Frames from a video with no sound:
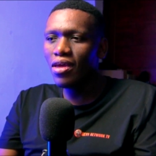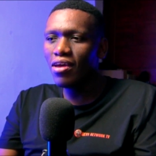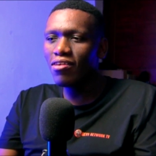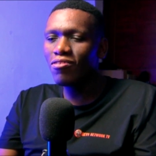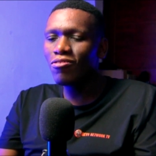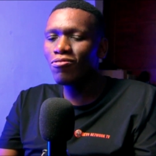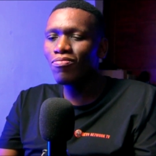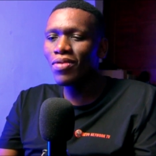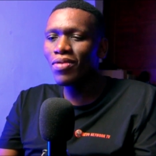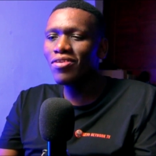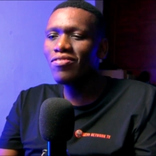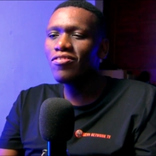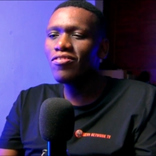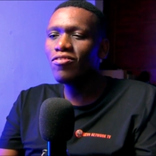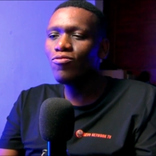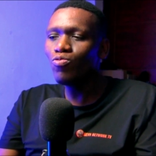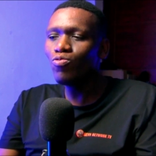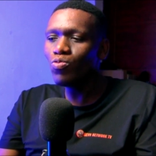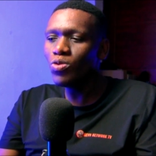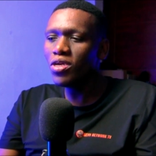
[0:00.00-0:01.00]
as much
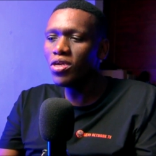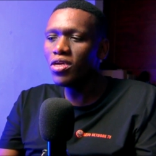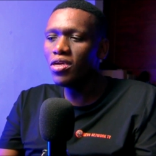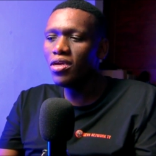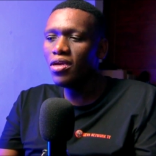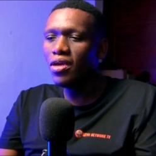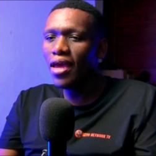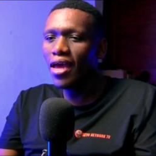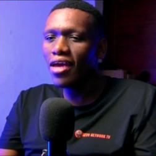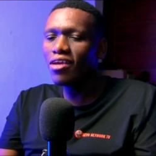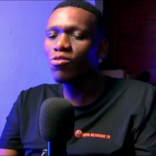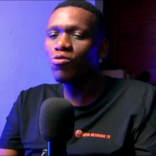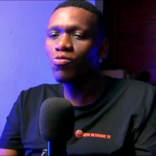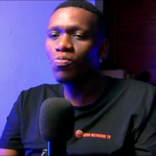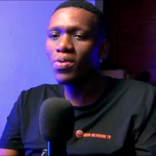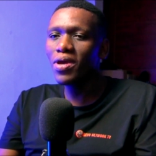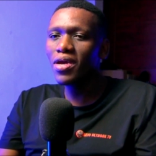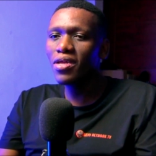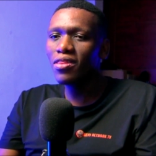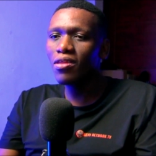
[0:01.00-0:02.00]
as we
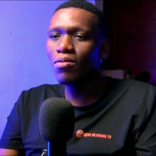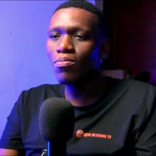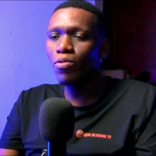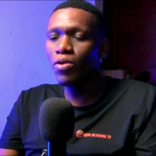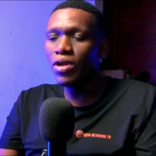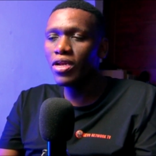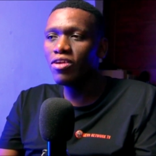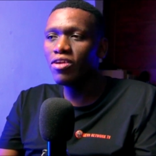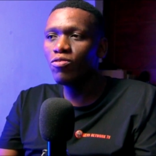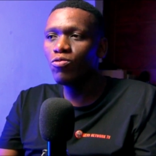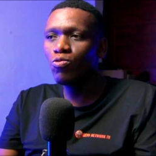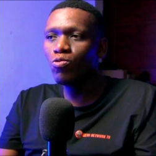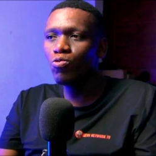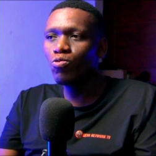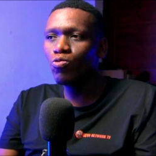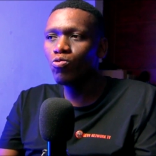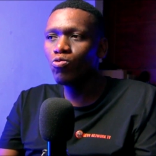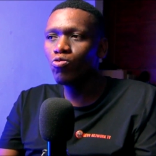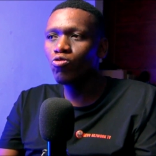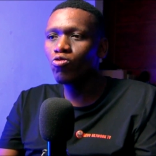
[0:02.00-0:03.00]
expect the police
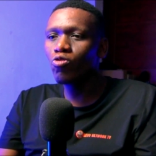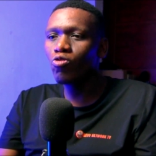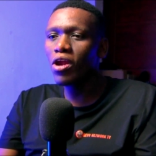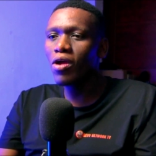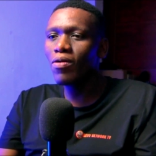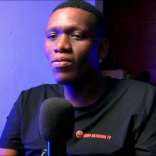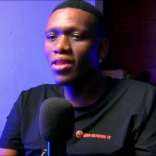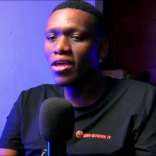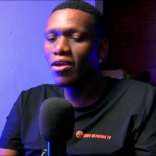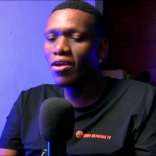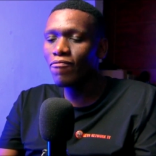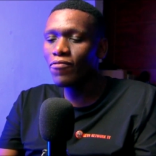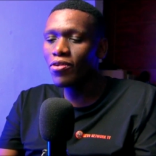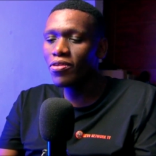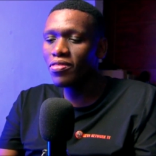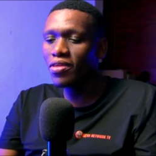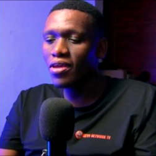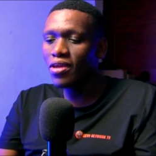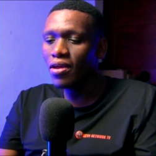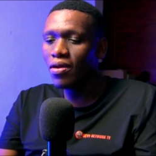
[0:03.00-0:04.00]
to sort out
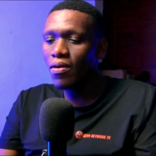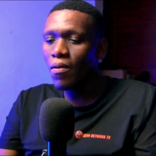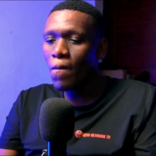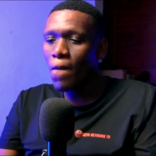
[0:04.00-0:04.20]
everything,